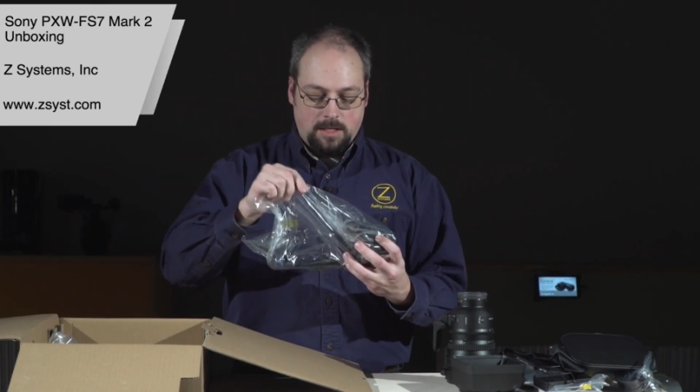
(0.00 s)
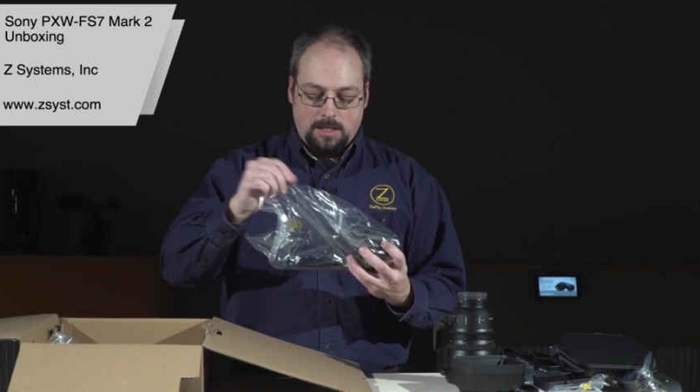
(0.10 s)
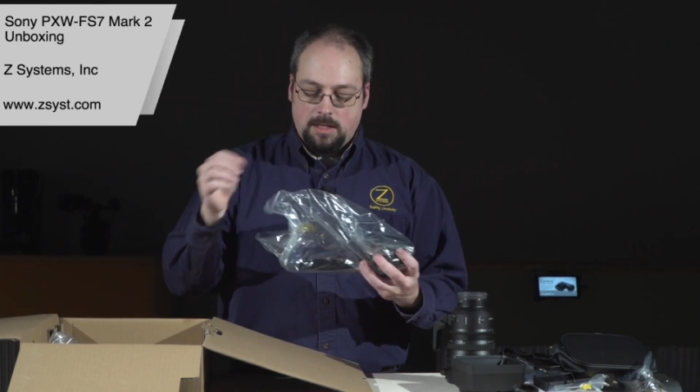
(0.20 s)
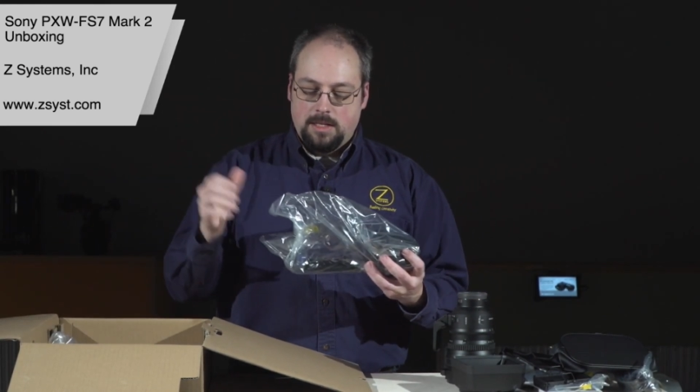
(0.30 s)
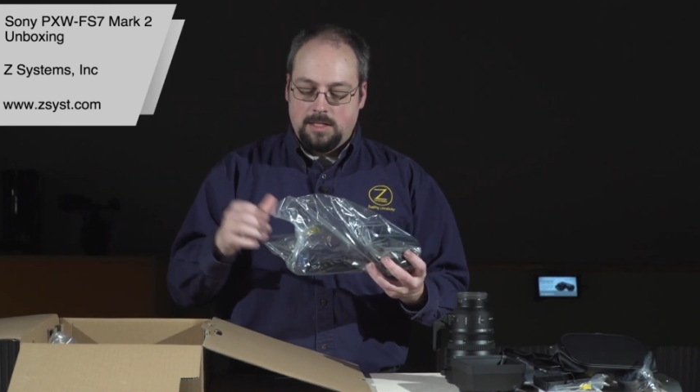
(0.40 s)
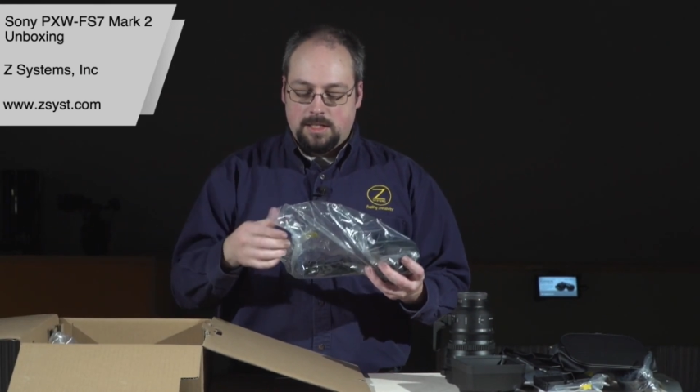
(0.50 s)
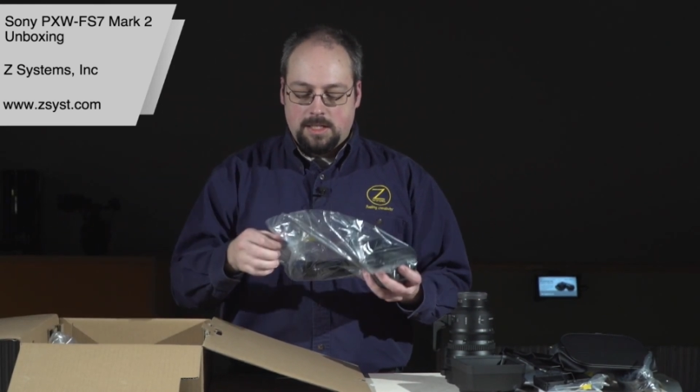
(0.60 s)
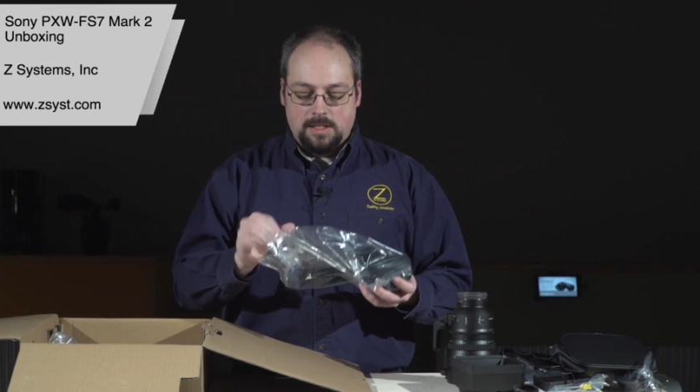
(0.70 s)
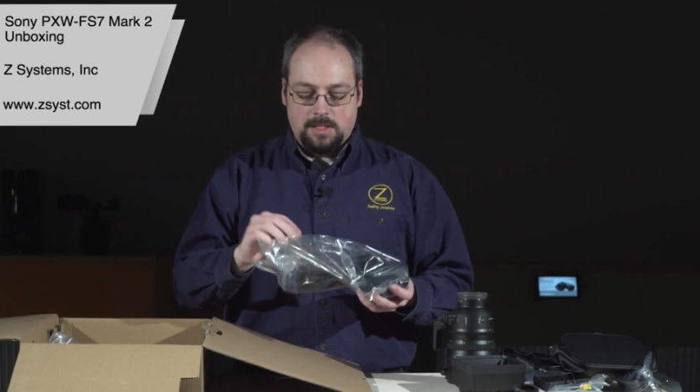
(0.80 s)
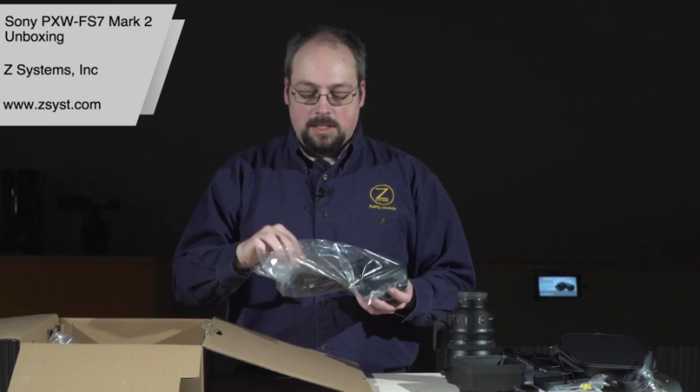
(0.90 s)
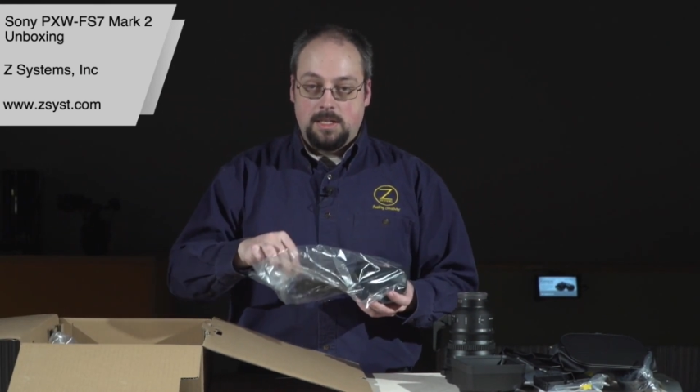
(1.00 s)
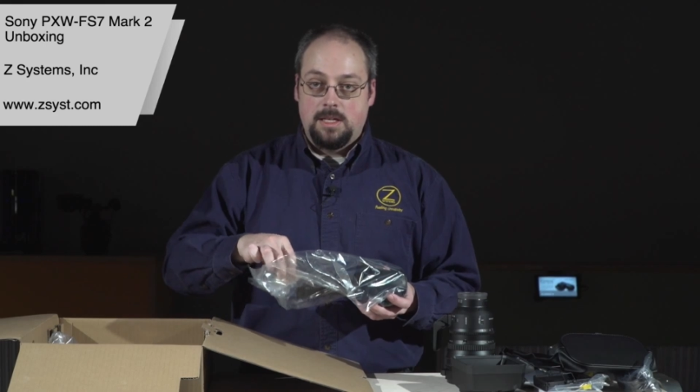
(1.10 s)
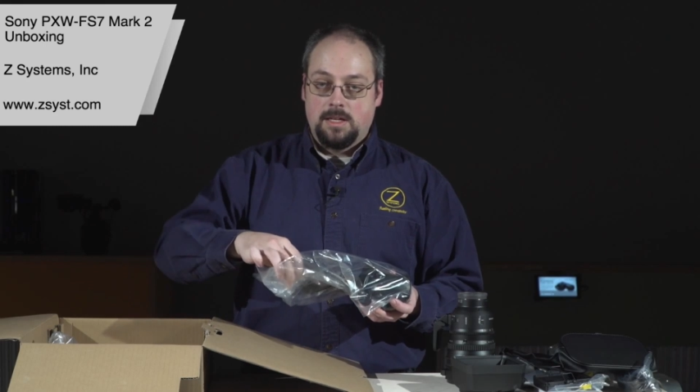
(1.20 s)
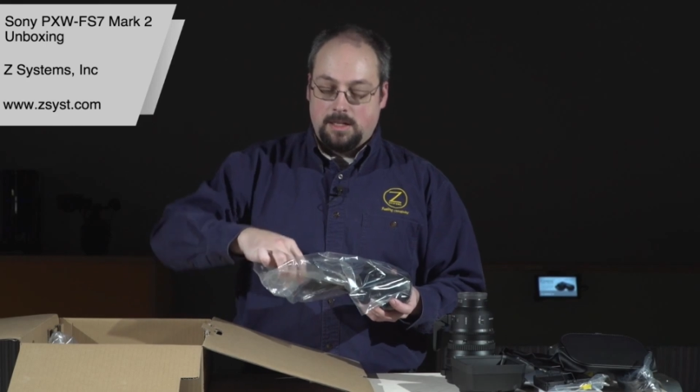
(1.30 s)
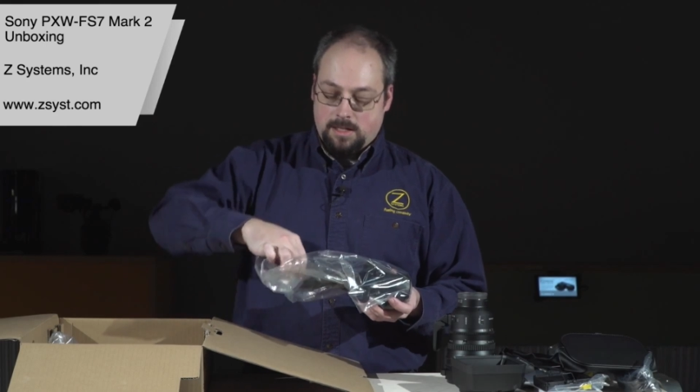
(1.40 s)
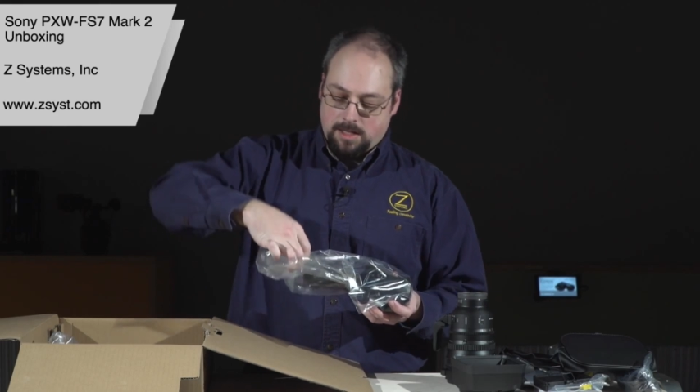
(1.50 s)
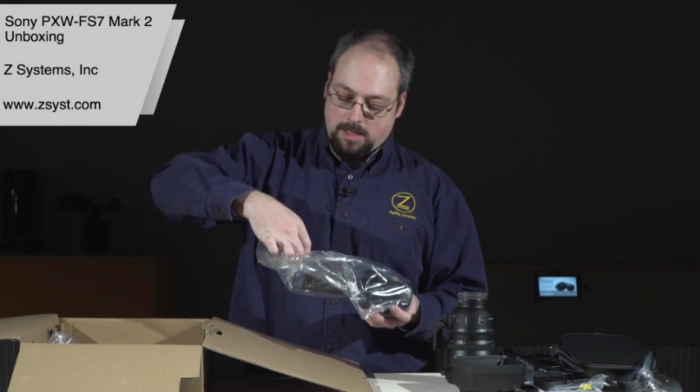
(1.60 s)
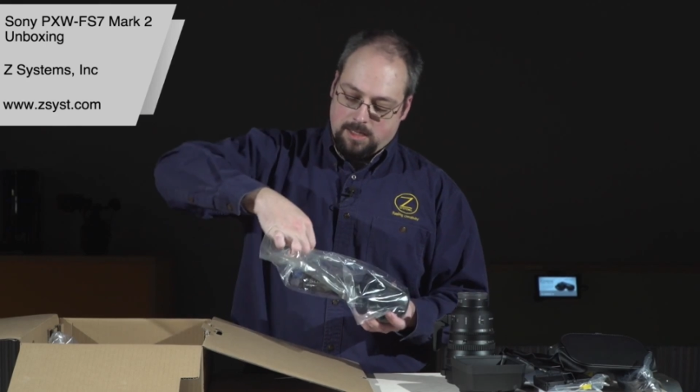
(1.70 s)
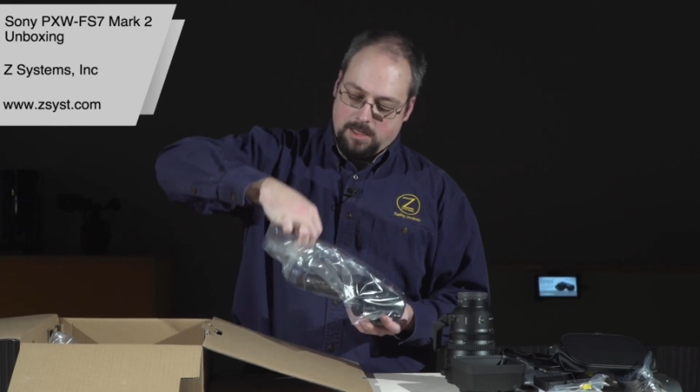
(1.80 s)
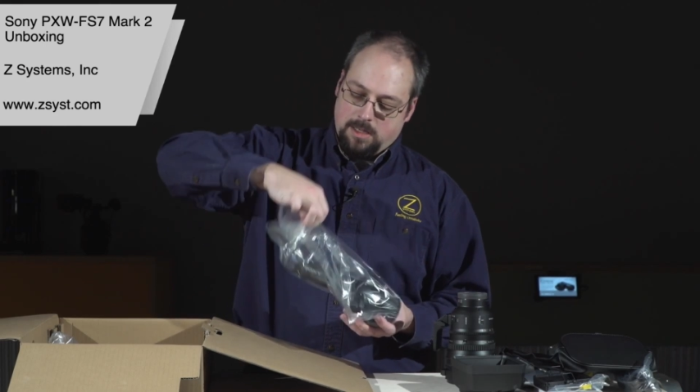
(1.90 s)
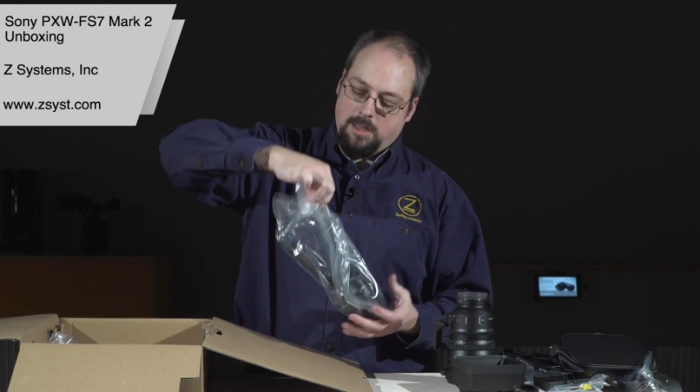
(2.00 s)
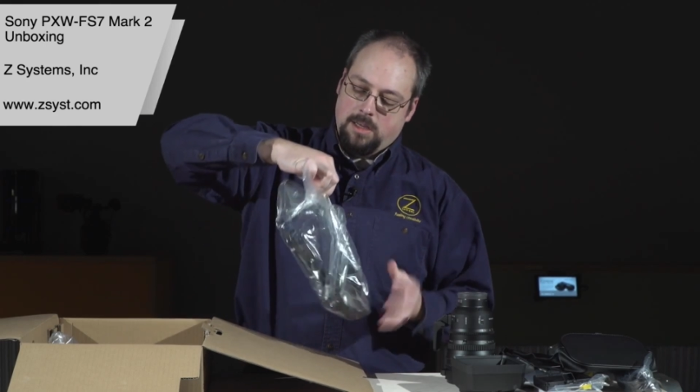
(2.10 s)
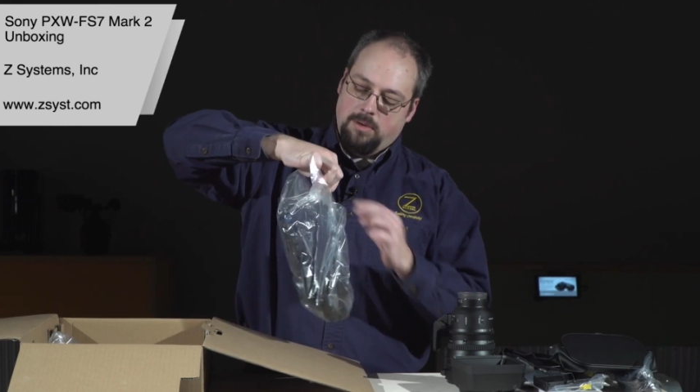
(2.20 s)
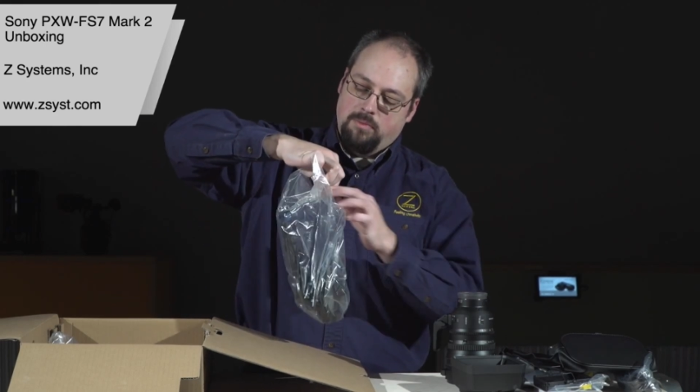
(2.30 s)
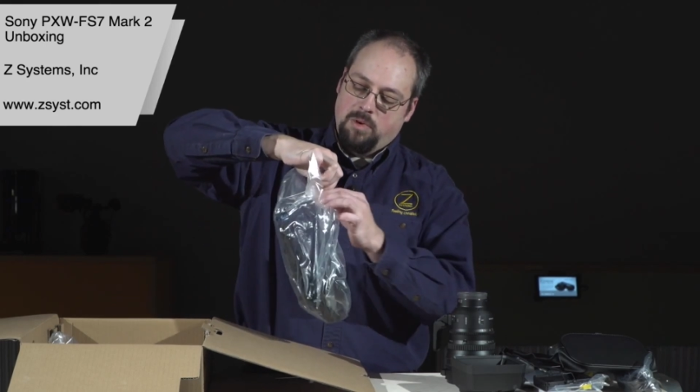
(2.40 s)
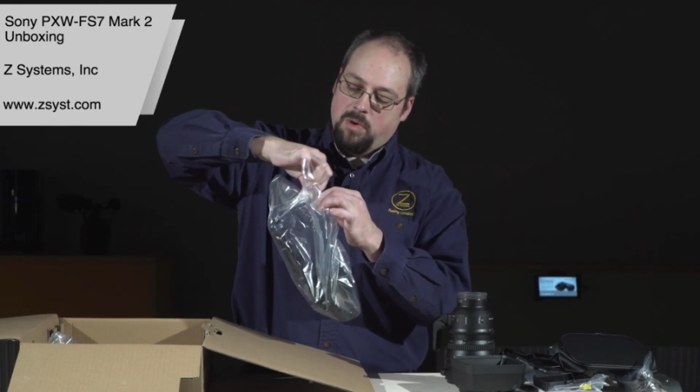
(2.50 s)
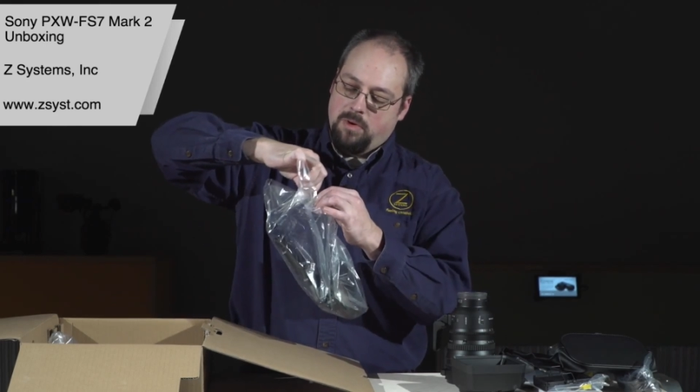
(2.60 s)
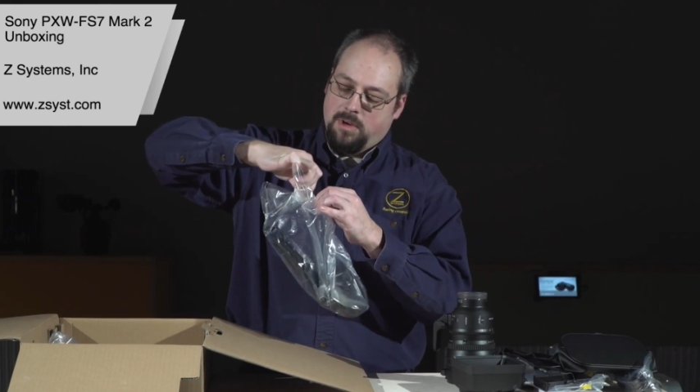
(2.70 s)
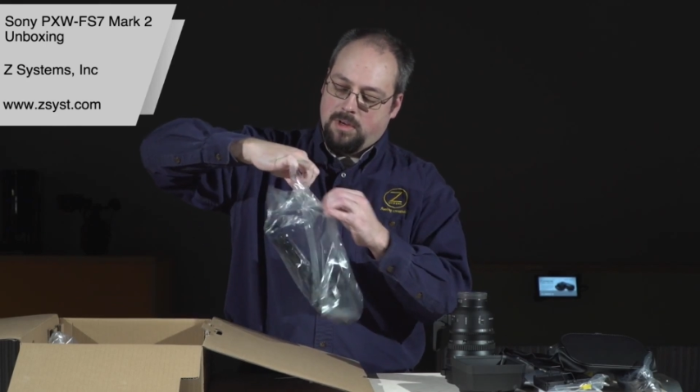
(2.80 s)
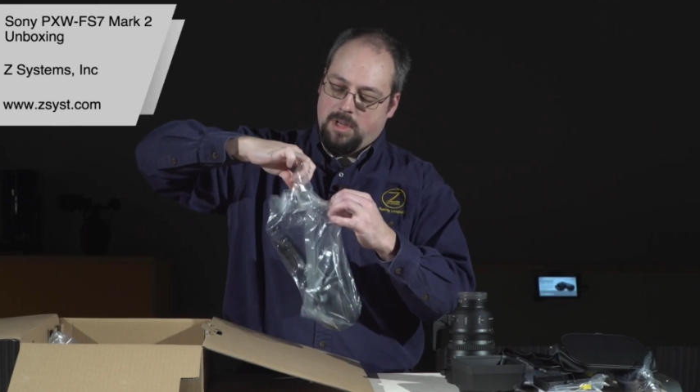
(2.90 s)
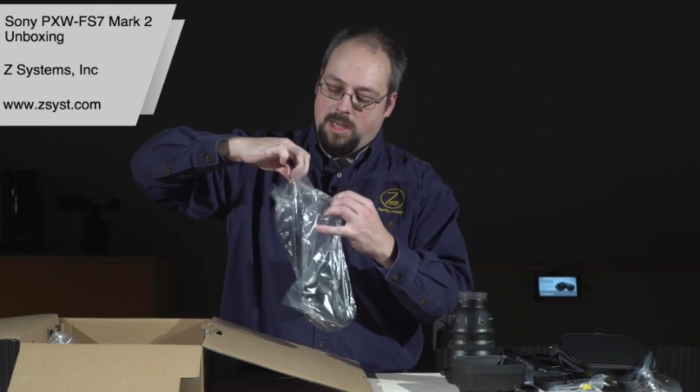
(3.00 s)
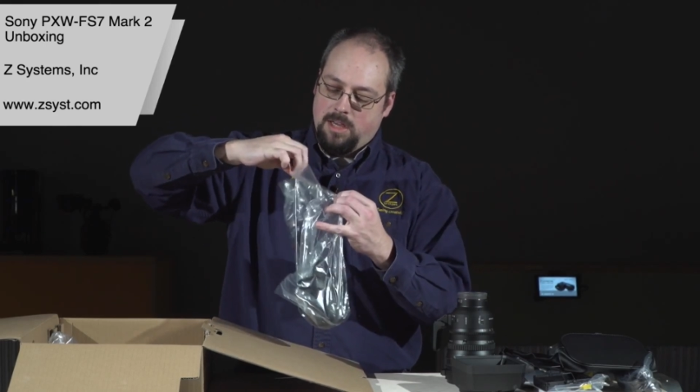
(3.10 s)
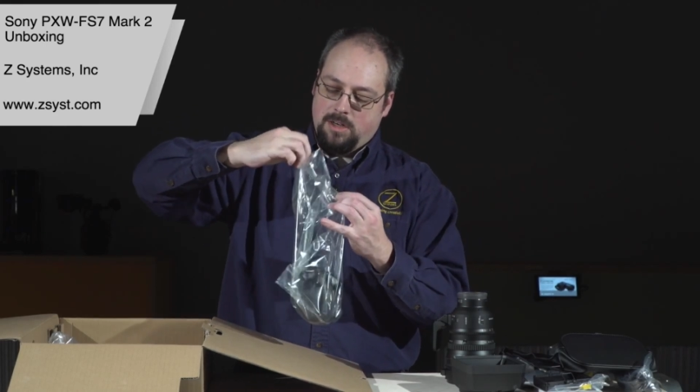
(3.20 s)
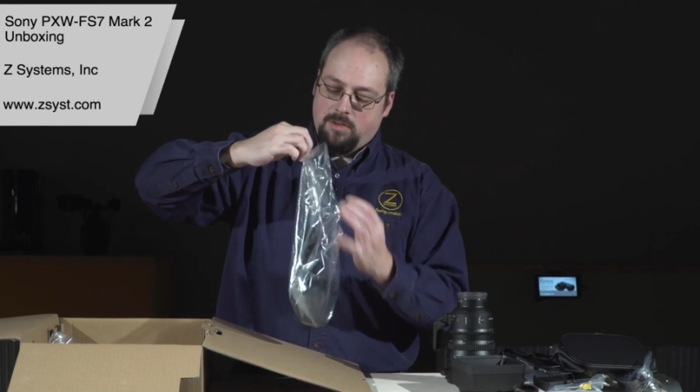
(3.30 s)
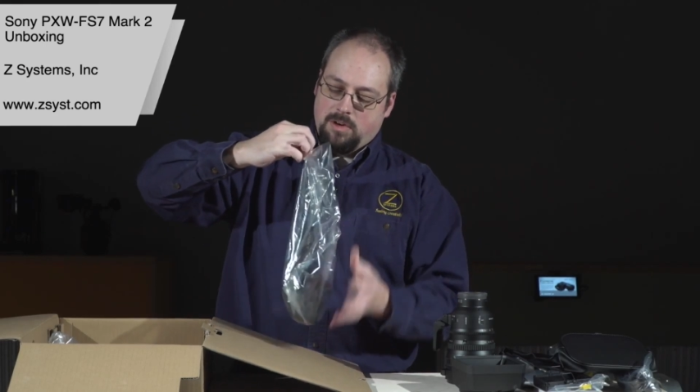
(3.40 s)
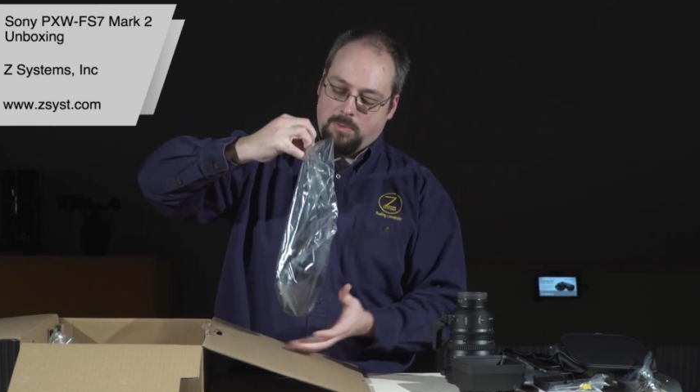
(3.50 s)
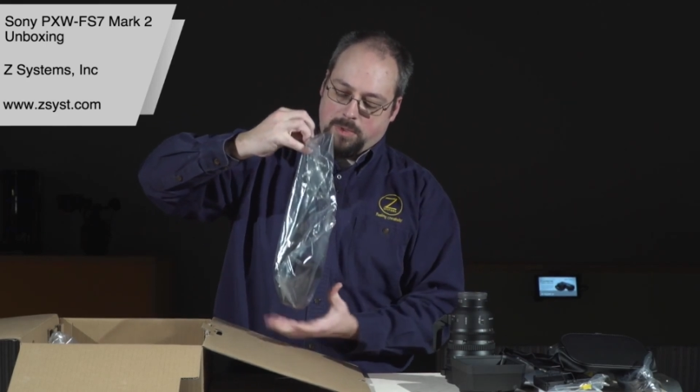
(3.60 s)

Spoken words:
this is the remote hand grip,